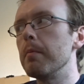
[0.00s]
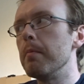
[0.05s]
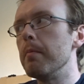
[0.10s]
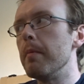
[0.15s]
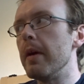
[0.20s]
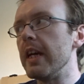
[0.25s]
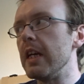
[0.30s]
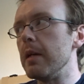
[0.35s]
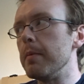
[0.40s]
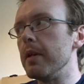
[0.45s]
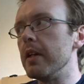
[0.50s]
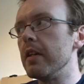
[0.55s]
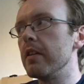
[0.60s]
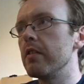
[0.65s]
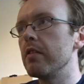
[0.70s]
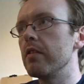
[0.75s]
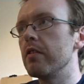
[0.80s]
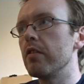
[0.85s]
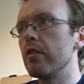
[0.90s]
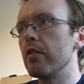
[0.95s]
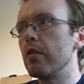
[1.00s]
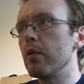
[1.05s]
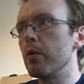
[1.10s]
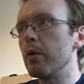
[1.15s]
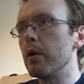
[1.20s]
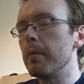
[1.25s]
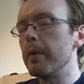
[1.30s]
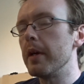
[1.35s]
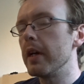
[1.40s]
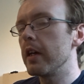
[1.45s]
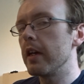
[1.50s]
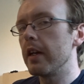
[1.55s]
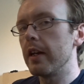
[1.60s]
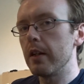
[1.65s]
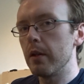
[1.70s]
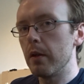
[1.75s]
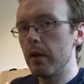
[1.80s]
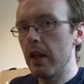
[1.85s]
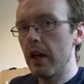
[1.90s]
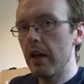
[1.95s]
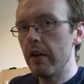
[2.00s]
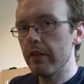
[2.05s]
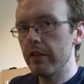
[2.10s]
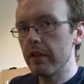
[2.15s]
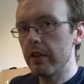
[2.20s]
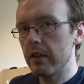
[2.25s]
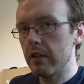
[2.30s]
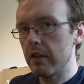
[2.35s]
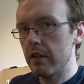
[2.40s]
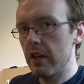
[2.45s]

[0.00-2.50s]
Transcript: maybe 2 and a bit kilo left,